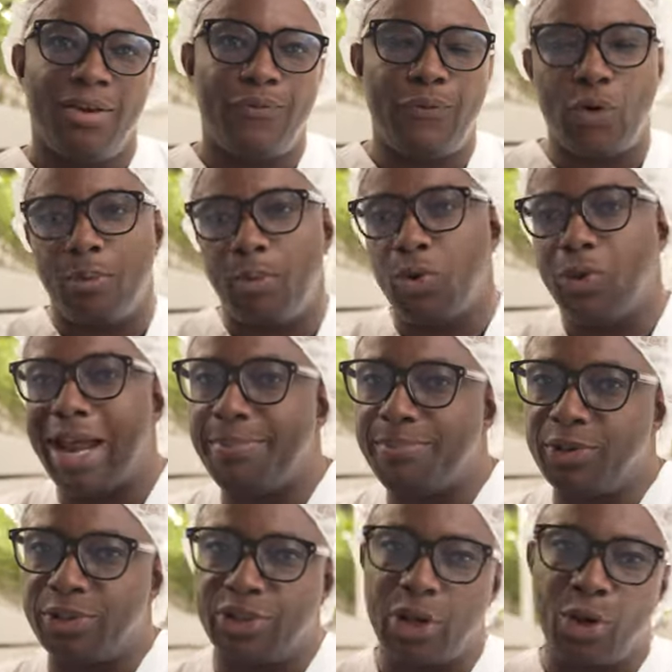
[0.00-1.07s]
former
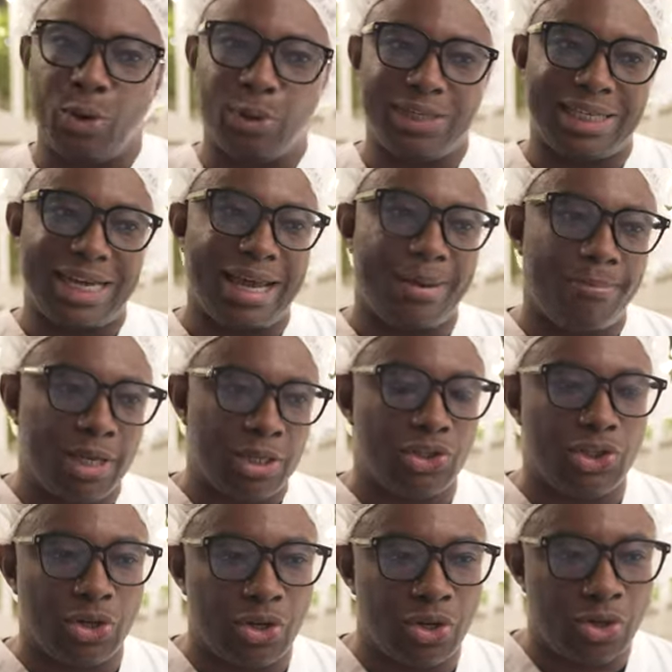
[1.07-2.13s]
Raptors coach Sam
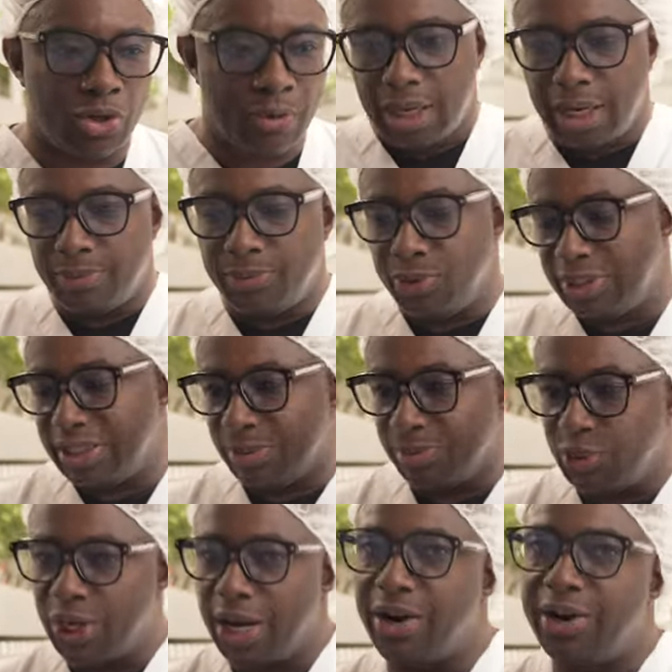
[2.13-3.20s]
Mitchell. I'm doing some
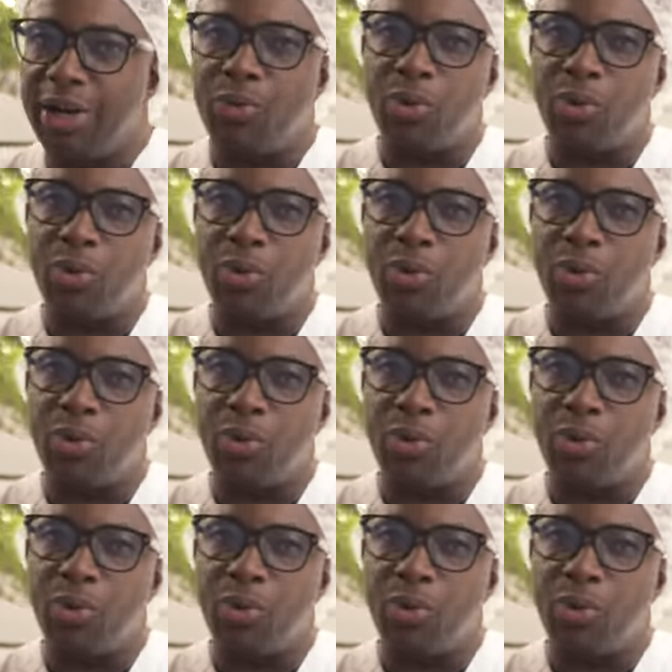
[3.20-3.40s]
charity